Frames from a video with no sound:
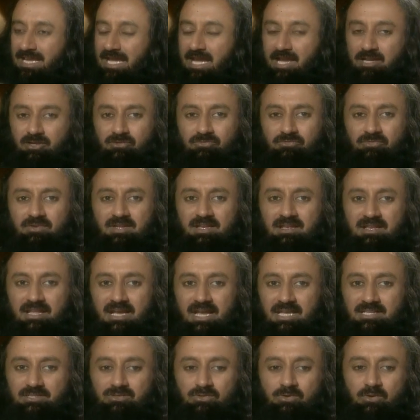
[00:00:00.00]
And you feel
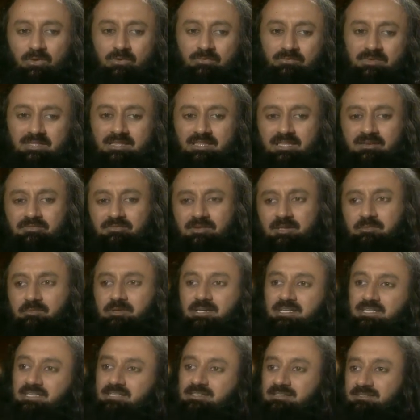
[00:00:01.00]
at home with
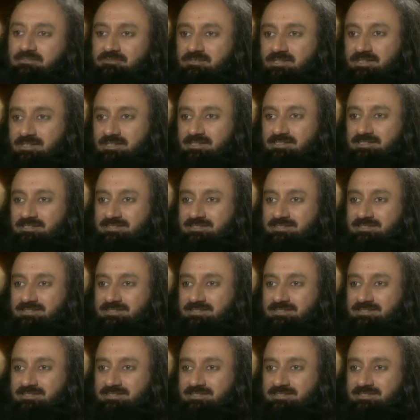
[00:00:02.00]
everybody in the world.